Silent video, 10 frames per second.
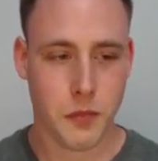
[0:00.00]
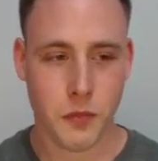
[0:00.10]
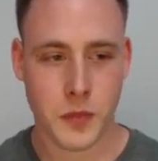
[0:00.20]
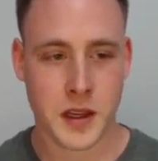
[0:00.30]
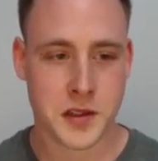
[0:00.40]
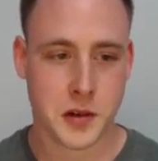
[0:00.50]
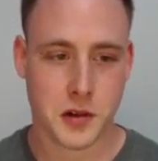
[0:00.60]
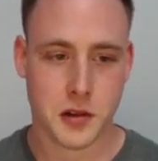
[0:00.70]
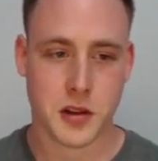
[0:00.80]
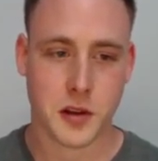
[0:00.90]
that's what
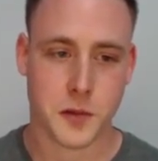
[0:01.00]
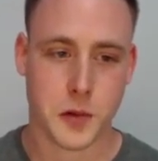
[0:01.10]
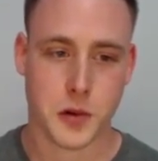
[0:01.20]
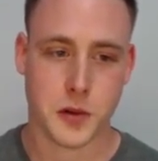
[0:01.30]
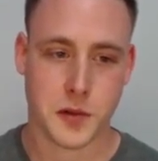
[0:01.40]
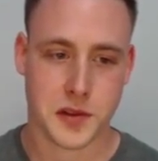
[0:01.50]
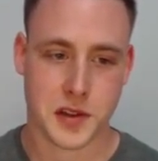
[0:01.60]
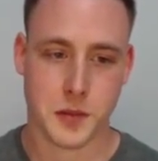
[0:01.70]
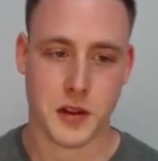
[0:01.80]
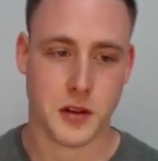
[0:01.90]
you're looking for for
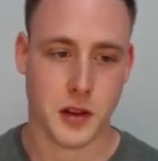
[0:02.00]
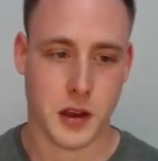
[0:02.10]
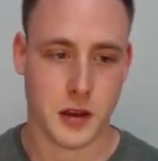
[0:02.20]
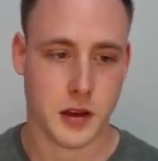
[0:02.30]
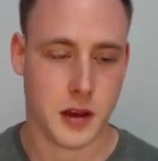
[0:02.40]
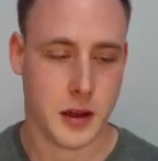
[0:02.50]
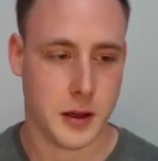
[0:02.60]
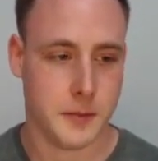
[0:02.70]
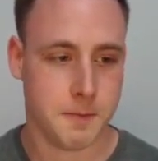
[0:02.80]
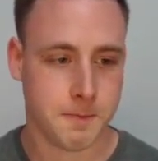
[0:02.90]
something like
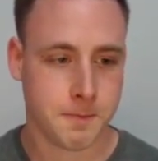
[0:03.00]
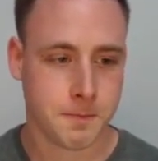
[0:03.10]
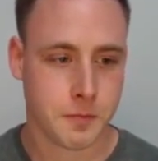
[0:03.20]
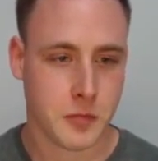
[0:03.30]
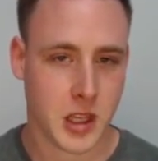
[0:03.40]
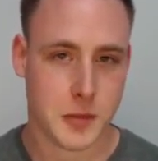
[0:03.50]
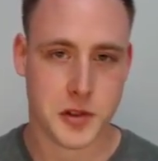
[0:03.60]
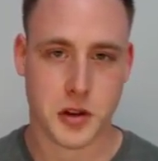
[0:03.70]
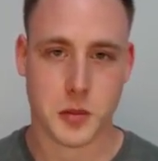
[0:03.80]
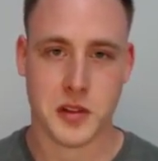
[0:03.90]
um,
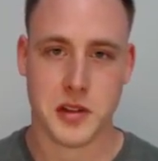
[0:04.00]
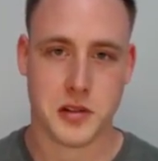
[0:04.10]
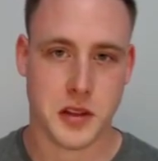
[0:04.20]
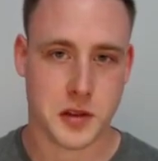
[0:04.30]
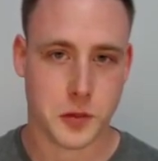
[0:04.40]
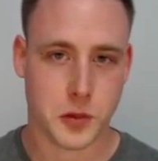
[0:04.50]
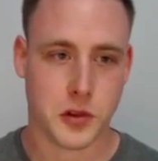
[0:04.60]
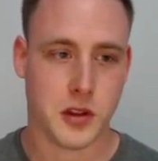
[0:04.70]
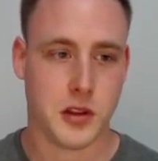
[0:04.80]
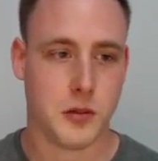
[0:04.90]
image augmentation. That's
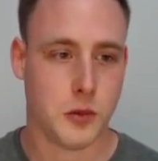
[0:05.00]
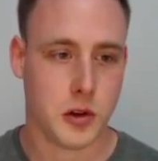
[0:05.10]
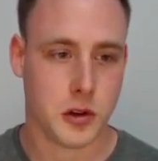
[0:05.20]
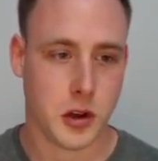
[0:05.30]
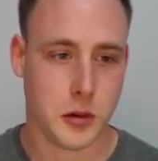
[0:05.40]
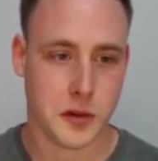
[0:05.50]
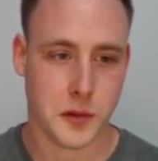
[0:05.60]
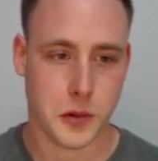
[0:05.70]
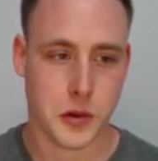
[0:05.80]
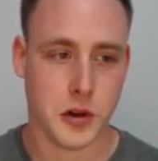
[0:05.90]
really what you're going
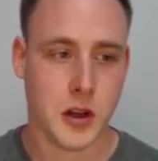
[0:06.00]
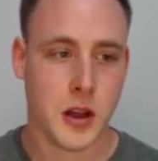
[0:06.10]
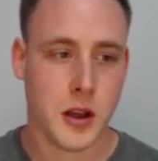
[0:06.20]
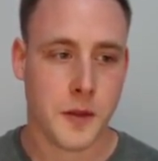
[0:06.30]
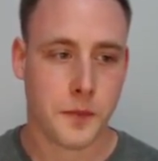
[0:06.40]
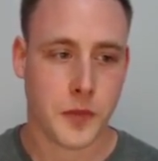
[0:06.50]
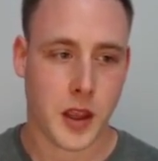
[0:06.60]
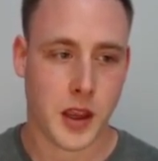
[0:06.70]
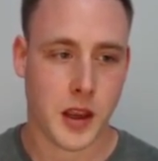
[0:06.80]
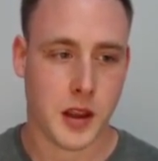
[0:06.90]
for.
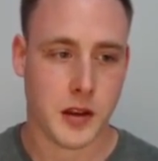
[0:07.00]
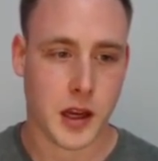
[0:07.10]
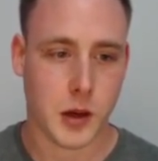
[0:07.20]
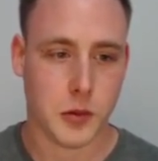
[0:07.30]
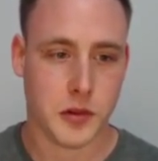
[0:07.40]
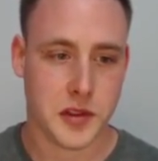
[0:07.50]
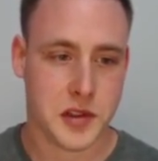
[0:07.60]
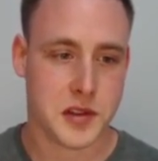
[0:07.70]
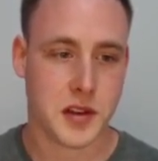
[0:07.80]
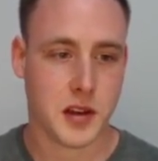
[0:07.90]
And I will, this
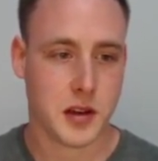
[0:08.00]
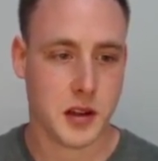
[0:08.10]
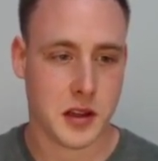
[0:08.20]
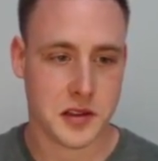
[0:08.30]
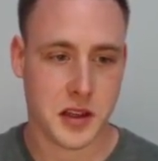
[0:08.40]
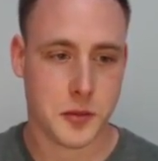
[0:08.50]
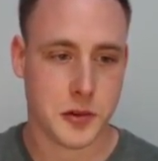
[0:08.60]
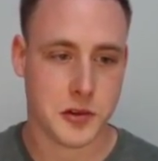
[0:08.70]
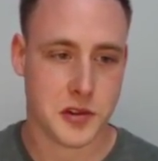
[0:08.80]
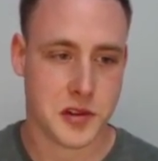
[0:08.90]
is a, uh, an
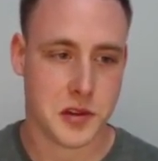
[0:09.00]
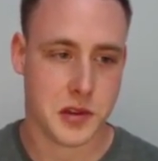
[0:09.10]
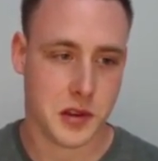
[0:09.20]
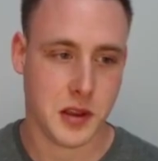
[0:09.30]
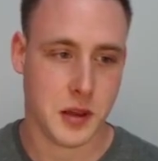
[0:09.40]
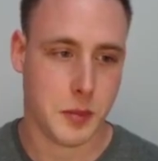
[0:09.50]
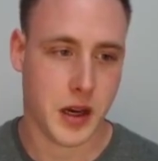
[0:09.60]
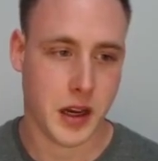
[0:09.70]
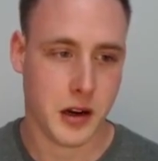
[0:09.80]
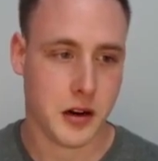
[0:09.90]
example just using the
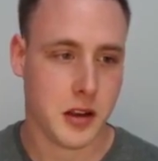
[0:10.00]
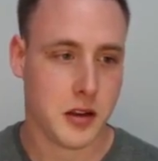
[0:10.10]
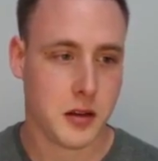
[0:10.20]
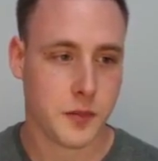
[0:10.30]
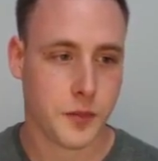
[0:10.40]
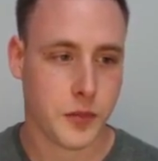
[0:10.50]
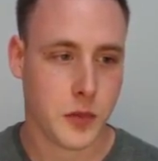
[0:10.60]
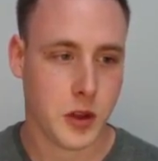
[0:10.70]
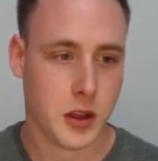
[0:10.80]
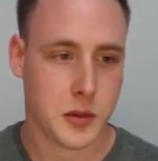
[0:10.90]
binary
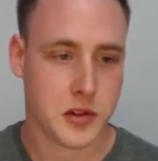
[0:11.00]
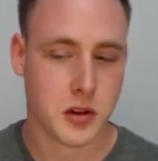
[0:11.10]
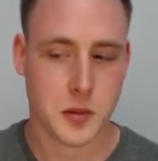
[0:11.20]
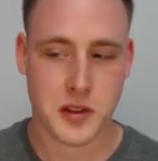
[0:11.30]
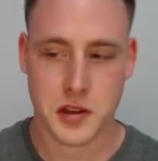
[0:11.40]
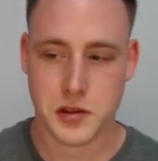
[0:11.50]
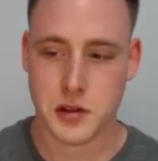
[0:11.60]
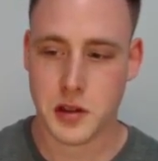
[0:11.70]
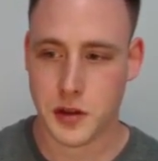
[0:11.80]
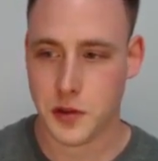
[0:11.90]
image
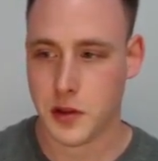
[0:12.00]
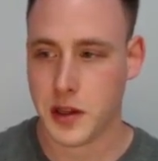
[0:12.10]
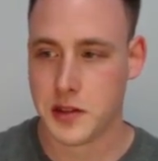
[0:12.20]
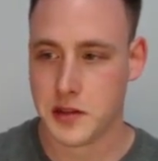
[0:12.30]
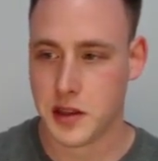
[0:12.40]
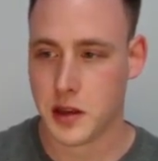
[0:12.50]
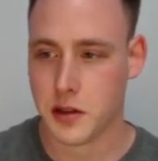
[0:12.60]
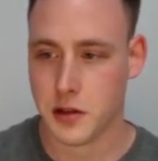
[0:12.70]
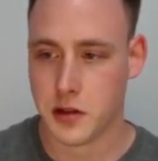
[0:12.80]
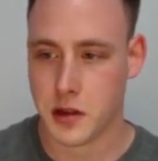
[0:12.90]
augmentation. If you'd like to take a
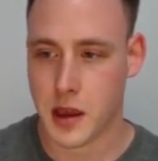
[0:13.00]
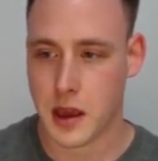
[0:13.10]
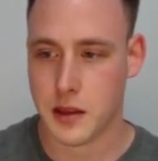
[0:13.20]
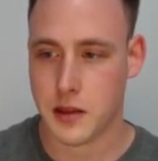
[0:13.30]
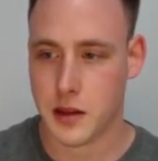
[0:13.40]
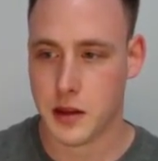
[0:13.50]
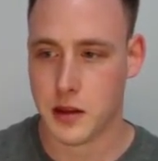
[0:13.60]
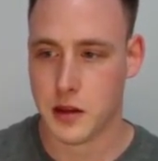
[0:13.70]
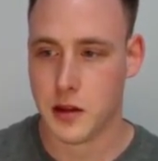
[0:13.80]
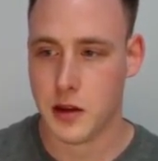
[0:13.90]
look at the,